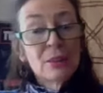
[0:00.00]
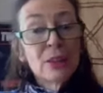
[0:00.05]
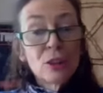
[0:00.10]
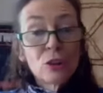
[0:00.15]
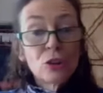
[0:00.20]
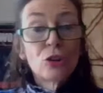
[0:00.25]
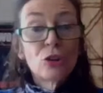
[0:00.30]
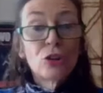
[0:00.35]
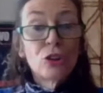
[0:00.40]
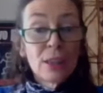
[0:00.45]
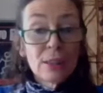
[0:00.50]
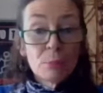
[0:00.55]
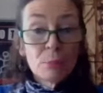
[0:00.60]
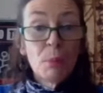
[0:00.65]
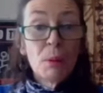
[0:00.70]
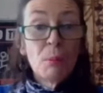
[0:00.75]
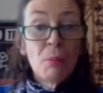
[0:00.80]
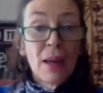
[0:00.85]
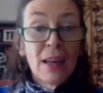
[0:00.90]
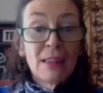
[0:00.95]
They should just
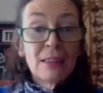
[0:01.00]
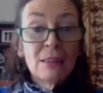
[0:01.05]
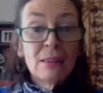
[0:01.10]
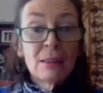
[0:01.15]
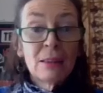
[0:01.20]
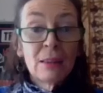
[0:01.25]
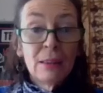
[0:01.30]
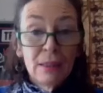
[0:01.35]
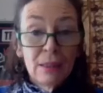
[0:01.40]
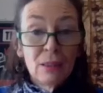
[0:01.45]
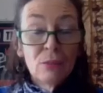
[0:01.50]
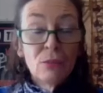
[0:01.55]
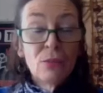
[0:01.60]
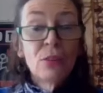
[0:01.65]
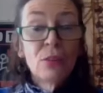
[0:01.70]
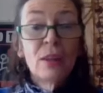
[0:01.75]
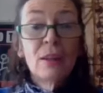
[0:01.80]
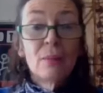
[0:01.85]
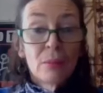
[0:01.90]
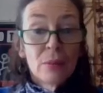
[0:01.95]
be made to live
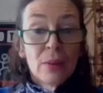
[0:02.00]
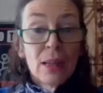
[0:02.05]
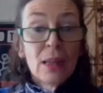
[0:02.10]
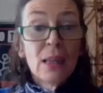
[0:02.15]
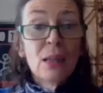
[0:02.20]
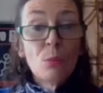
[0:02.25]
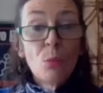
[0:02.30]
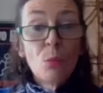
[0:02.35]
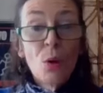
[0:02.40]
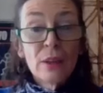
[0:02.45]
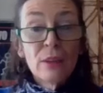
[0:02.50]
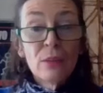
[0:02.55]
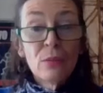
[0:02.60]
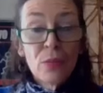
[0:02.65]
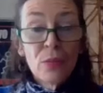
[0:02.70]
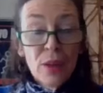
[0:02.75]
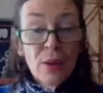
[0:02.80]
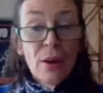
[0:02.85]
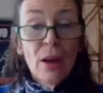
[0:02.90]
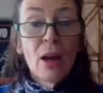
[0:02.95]
in one of
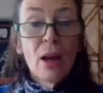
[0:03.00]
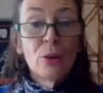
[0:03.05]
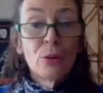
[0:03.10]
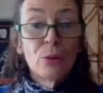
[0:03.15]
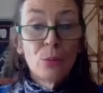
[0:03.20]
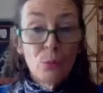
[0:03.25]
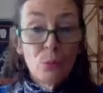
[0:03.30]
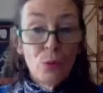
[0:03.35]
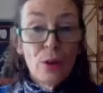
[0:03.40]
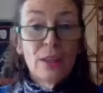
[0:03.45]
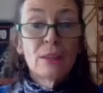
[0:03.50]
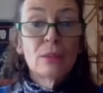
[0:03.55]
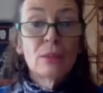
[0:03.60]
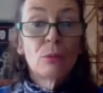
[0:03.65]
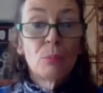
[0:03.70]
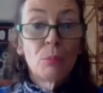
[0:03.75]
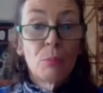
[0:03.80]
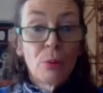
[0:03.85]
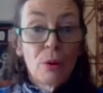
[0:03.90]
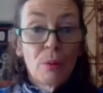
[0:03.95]
their own
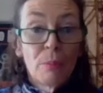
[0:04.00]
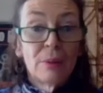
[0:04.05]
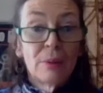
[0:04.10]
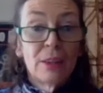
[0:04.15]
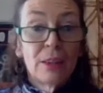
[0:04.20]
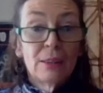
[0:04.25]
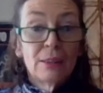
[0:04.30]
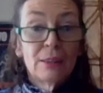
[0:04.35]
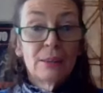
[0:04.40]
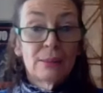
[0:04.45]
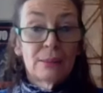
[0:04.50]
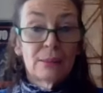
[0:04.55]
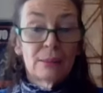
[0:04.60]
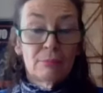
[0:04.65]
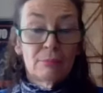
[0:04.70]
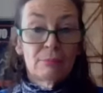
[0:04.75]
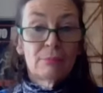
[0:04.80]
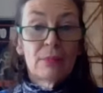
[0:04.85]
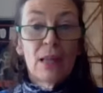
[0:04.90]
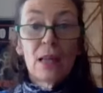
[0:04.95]
rental properties.
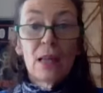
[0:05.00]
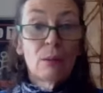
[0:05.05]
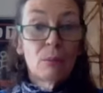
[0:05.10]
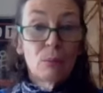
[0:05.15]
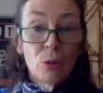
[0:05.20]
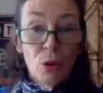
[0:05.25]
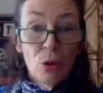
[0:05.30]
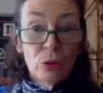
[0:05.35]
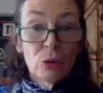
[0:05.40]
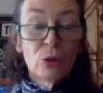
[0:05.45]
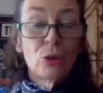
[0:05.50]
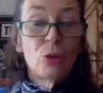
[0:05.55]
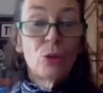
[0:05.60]
And I'm not